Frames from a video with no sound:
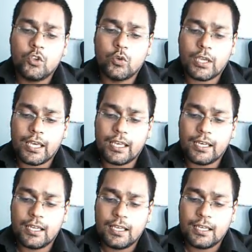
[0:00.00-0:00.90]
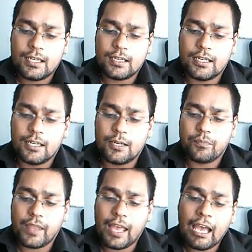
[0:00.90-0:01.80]
You can
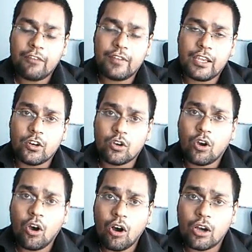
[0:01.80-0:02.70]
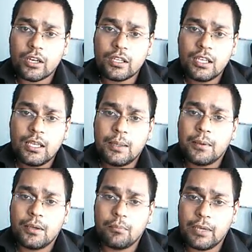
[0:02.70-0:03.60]
have a
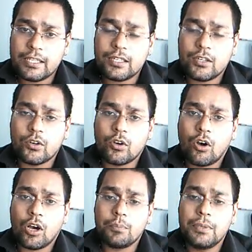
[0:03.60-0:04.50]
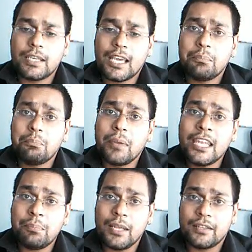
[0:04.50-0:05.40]
medical record being at
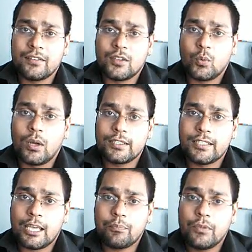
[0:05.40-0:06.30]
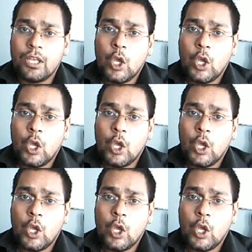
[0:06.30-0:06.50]
many places at one time,